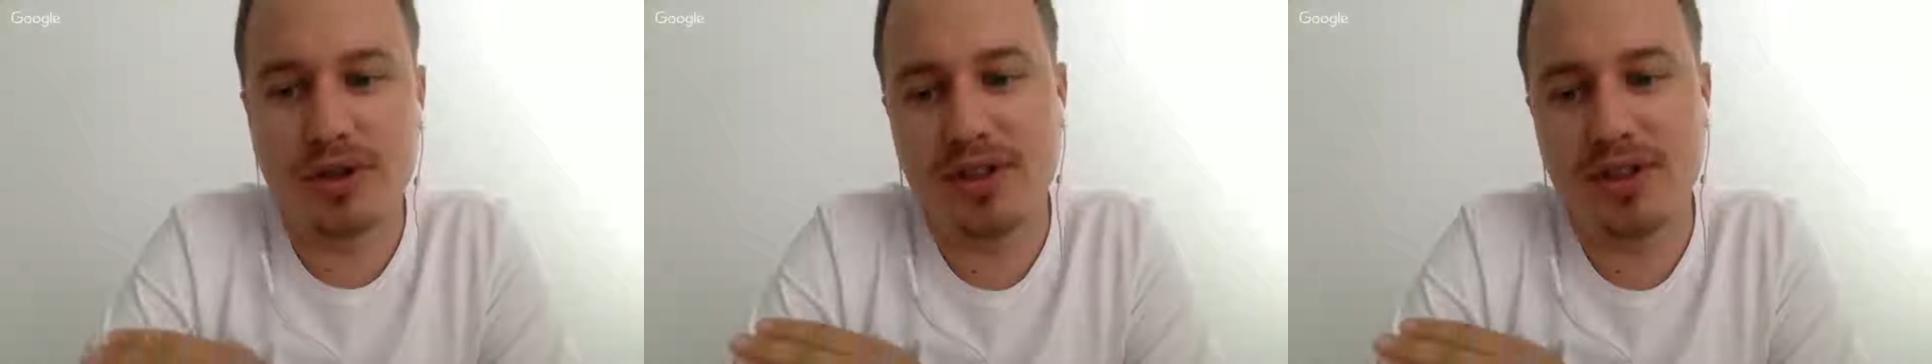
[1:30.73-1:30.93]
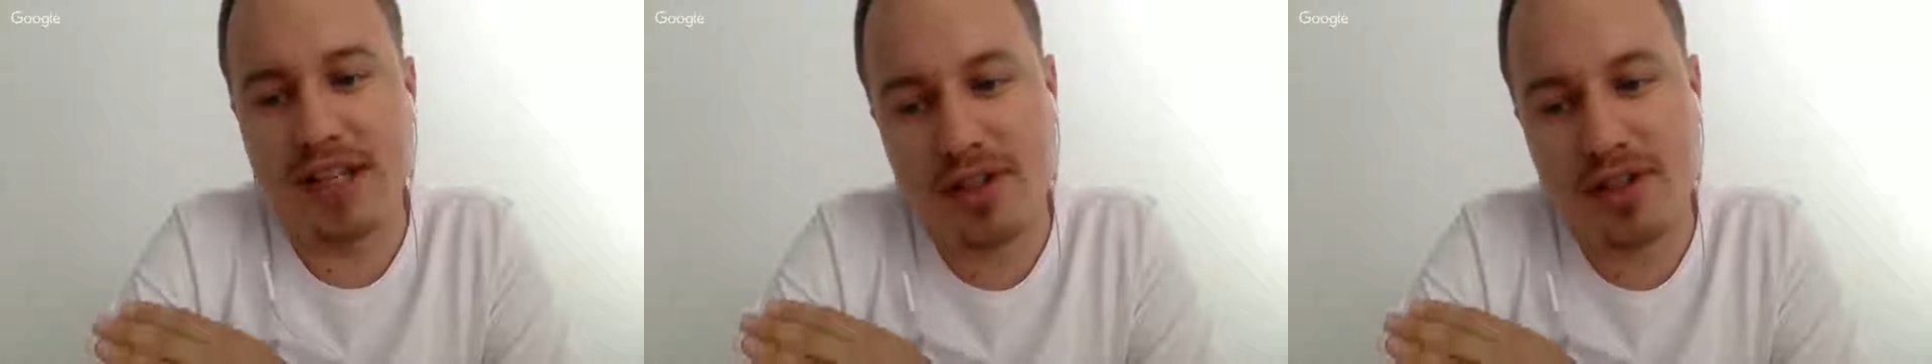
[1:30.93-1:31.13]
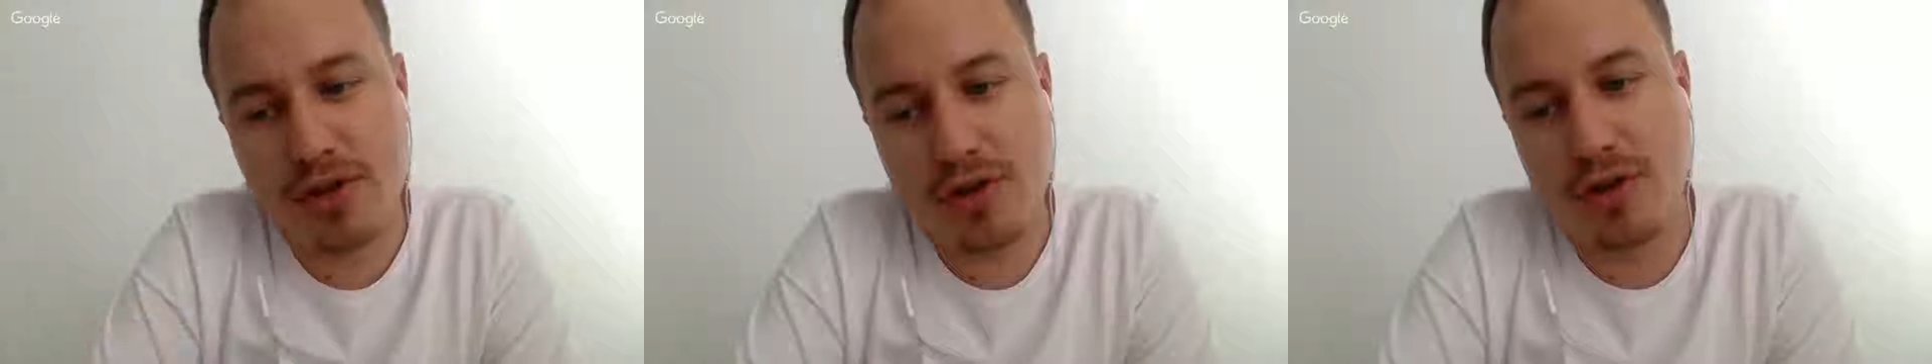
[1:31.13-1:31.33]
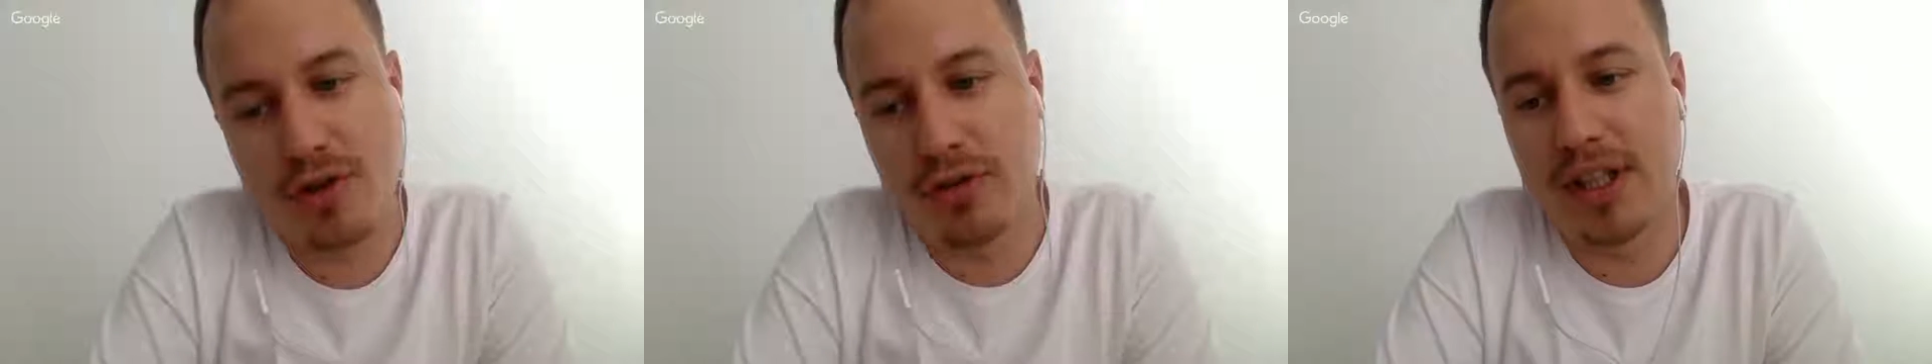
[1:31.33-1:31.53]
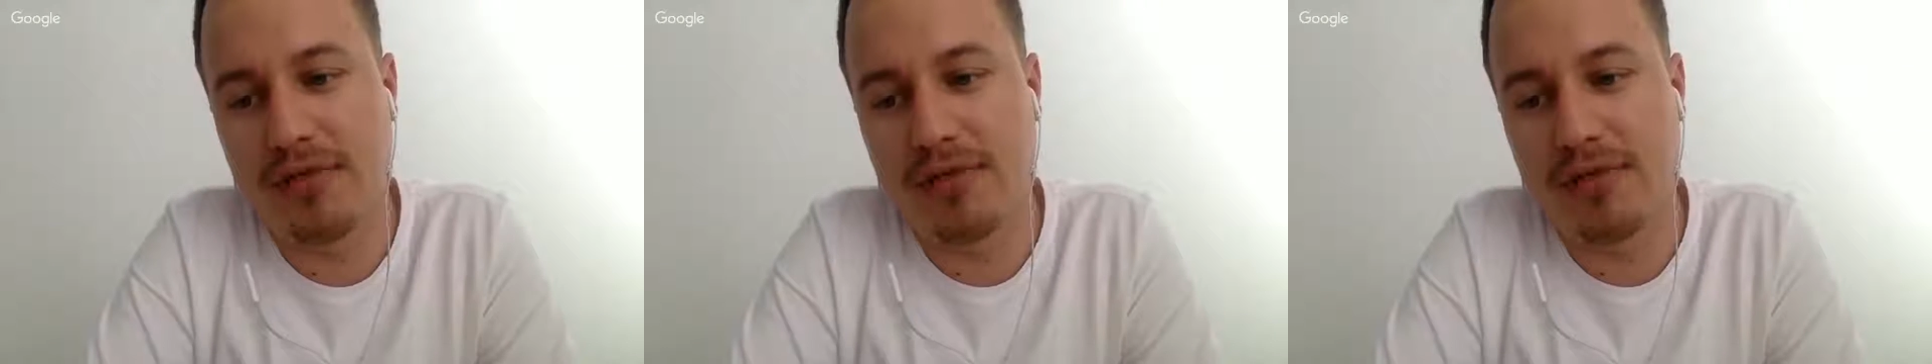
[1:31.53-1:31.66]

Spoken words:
is truly